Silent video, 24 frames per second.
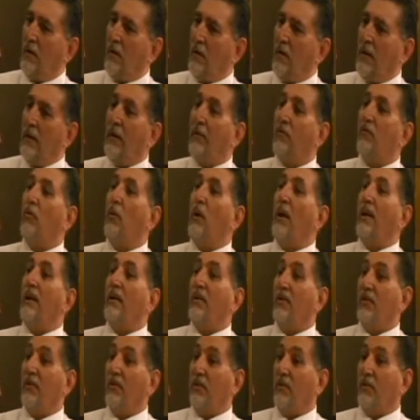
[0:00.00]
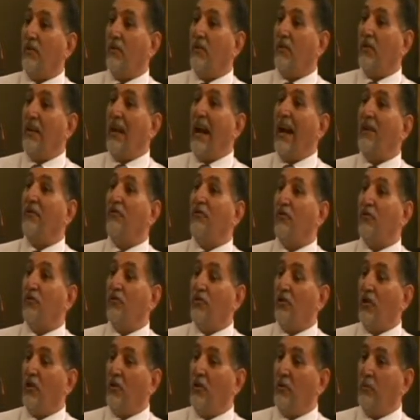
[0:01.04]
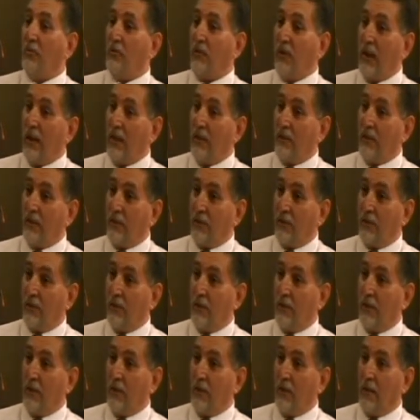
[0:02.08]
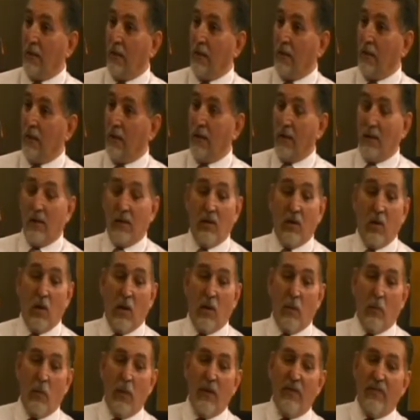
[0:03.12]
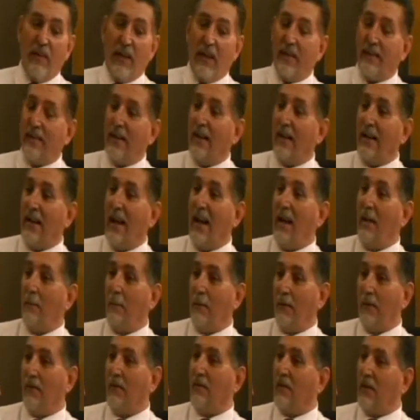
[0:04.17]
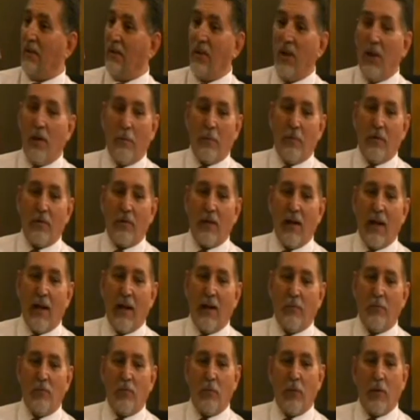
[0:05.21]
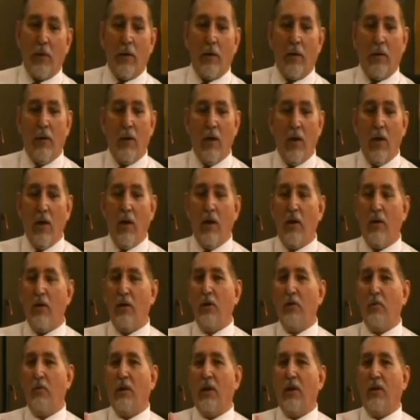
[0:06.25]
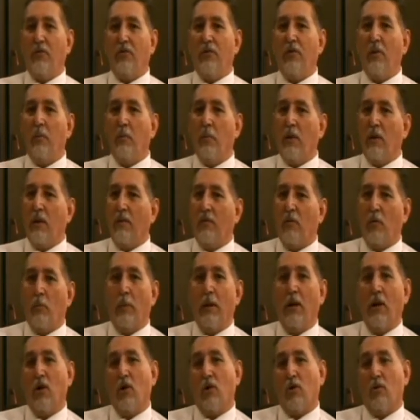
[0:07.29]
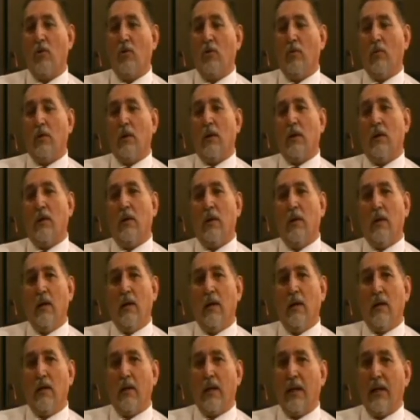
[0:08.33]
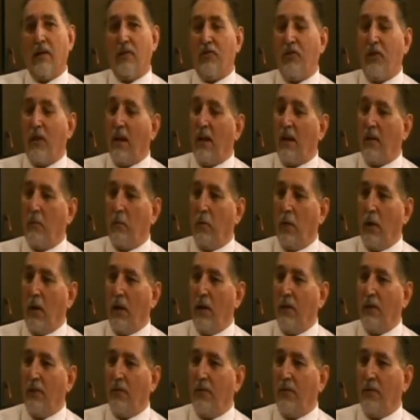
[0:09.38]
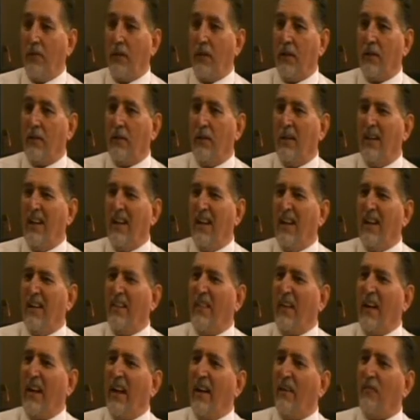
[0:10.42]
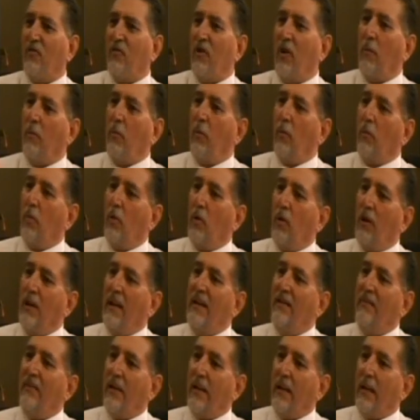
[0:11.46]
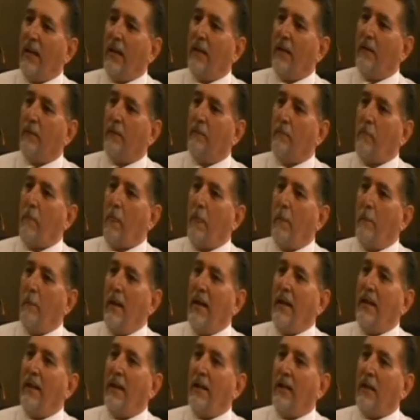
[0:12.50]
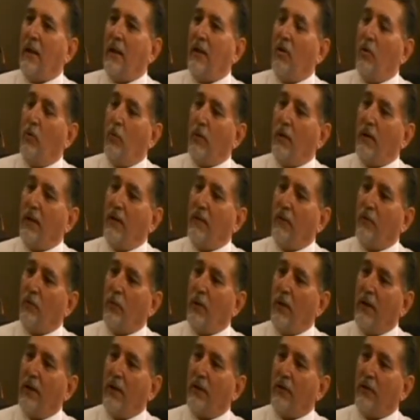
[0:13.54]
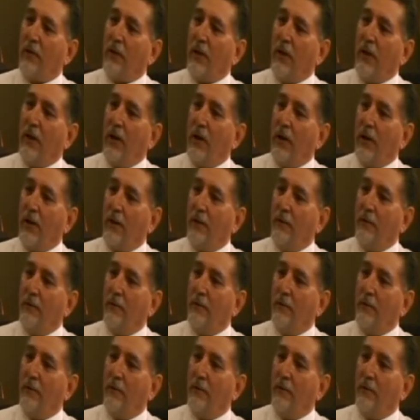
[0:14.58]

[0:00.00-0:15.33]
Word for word: give credit to, to natural circumstances. Mm-hmm. You know, I, we've had that happen a number of times where you tell someone of a miracle uh, that has taken place and then they have trouble believing it, meaning they don't want to give credit to God